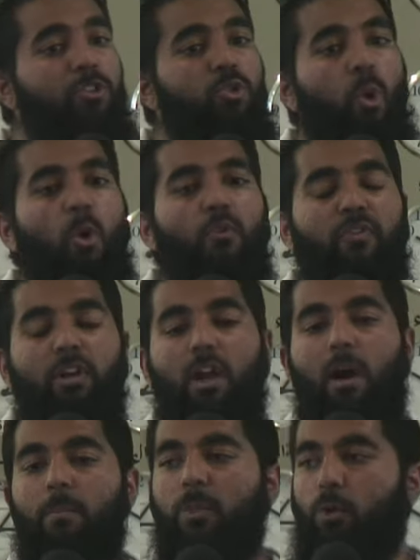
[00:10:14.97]
to
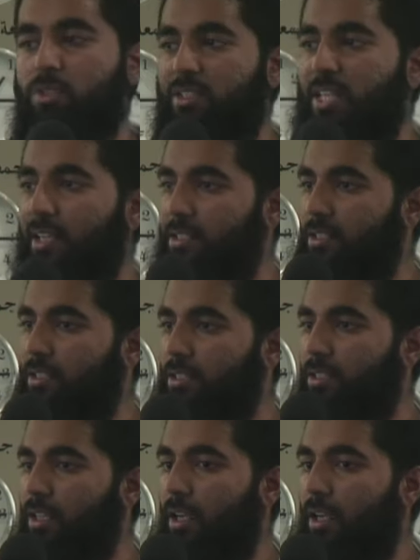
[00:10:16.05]
overcome those tests.